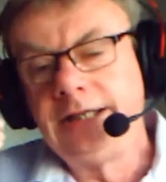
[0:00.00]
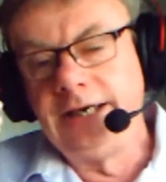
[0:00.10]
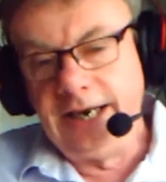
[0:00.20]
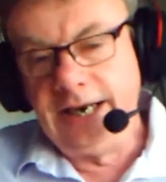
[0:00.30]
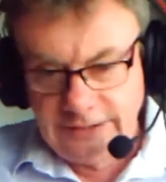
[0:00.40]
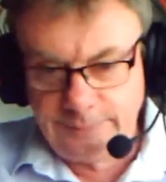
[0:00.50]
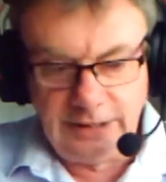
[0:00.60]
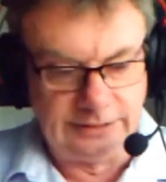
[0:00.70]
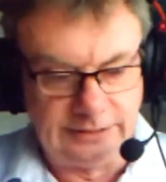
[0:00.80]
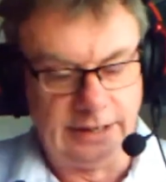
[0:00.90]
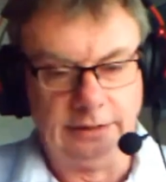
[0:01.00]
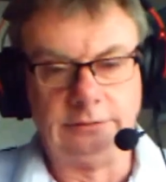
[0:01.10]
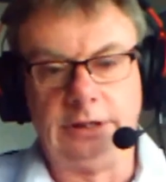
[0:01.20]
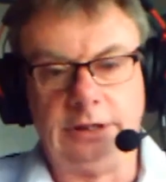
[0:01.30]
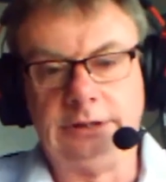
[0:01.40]
the next piece then,
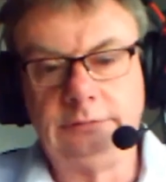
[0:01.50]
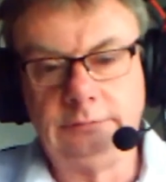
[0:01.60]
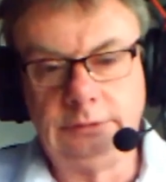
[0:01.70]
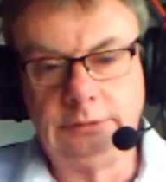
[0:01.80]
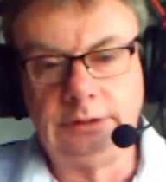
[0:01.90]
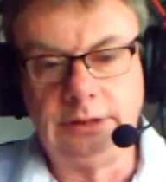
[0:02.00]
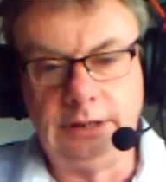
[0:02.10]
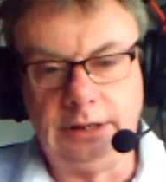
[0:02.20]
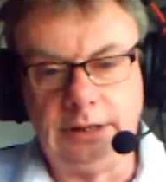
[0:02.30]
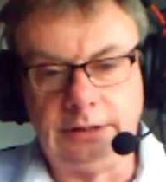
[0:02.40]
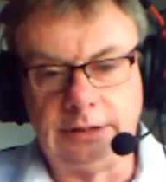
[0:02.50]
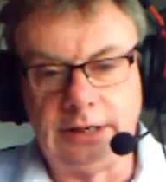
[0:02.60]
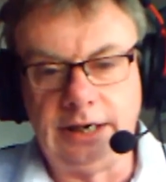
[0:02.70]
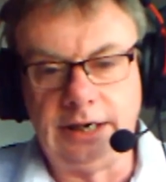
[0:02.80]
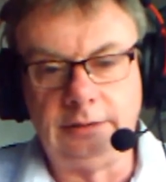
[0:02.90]
right, is,
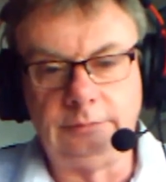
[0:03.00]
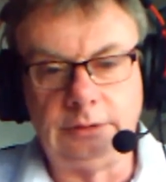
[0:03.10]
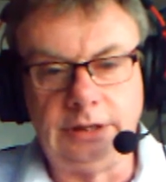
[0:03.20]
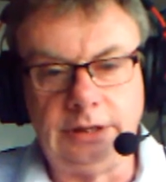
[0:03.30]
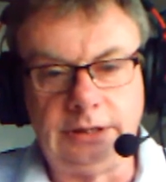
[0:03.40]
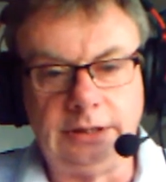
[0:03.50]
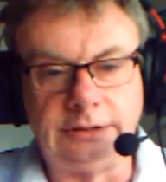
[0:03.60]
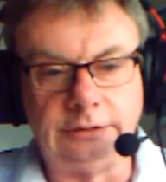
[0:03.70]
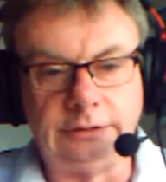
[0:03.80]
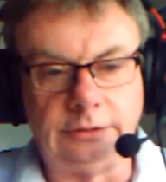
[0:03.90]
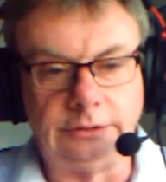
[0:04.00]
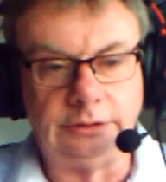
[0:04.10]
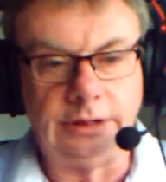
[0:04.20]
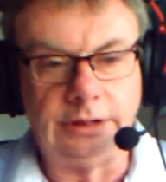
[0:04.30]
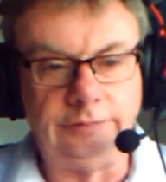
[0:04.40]
and again, I'm taking this because
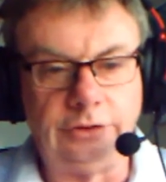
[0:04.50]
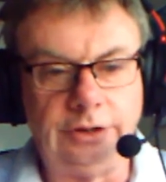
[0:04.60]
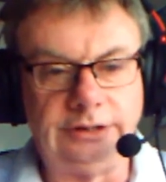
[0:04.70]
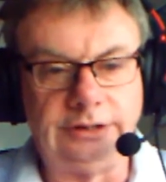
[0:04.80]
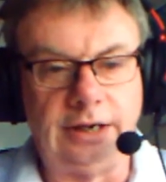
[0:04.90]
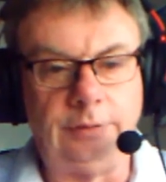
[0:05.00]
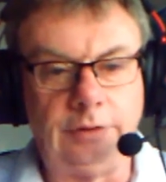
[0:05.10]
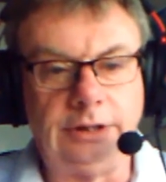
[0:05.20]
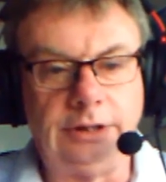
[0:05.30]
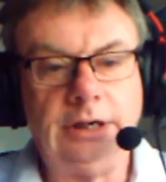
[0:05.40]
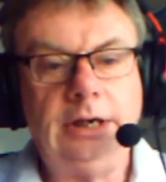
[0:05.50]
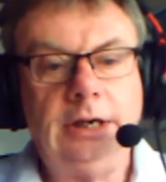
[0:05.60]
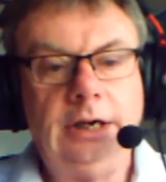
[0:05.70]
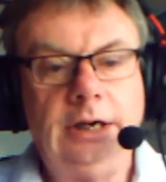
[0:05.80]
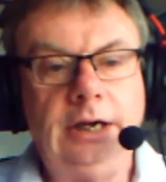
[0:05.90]
it's kind of a good example, right,
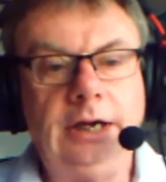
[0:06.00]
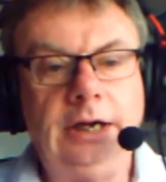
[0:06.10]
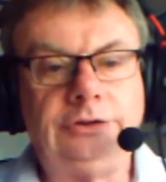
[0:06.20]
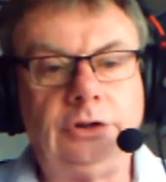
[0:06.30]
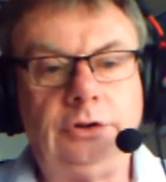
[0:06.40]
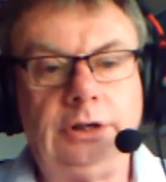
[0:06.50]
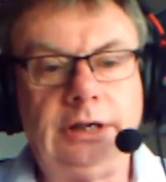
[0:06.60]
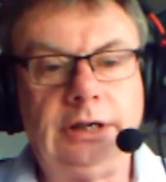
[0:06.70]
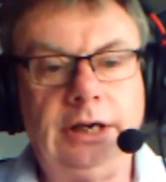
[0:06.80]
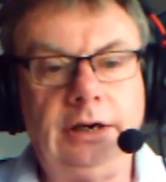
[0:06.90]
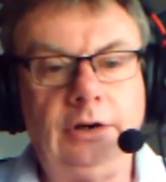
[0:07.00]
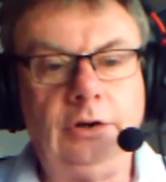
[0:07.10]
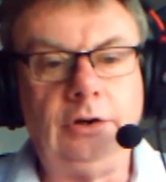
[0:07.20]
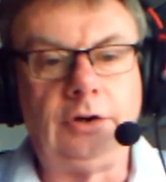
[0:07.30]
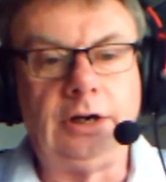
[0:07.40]
is sort of kind of
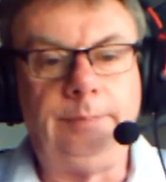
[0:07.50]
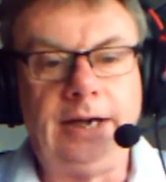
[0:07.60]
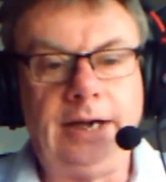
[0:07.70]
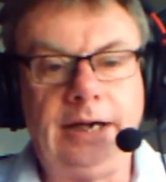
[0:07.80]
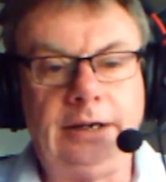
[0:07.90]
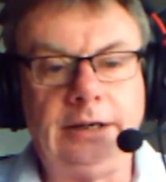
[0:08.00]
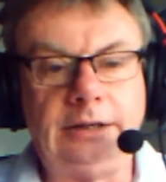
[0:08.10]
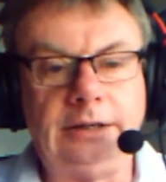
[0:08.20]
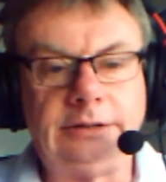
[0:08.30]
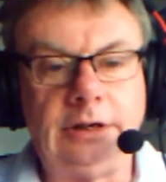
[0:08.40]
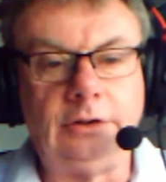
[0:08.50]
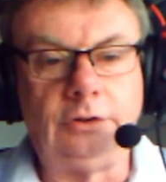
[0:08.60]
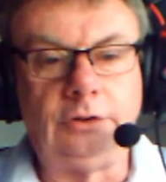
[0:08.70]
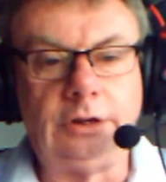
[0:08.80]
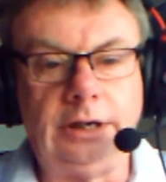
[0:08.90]
look at back end and start
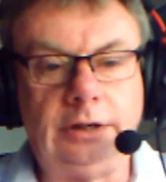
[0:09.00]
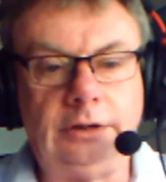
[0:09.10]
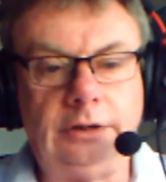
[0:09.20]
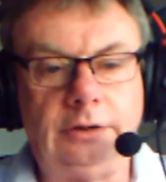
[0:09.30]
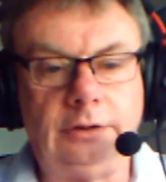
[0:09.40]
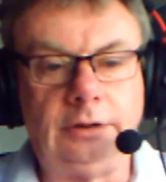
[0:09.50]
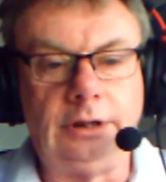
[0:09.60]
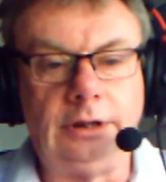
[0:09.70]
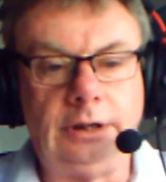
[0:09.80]
looking at your